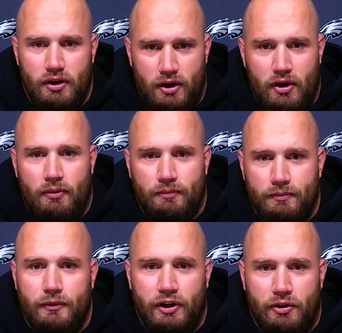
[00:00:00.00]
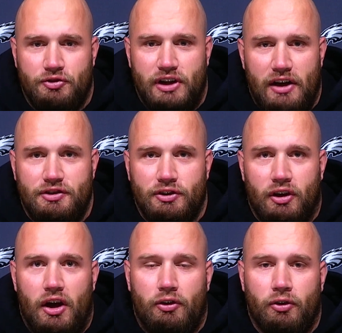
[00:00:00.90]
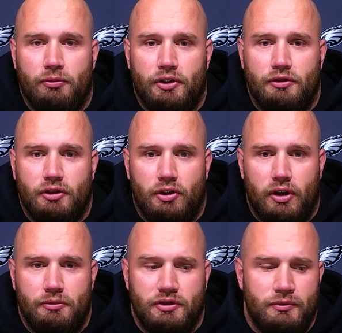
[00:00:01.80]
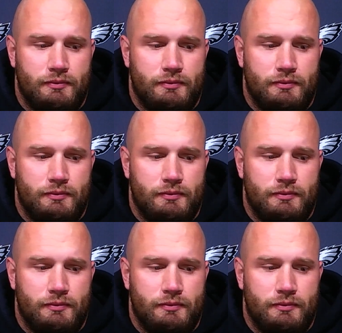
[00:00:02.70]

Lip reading: you know, there's guys here in the locker room to look up to.